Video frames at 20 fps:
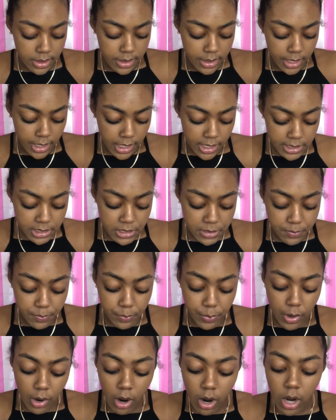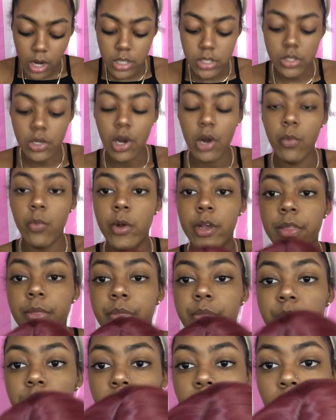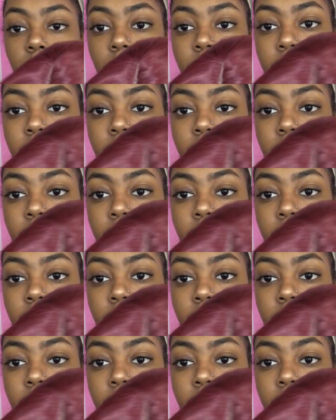these parts are what throw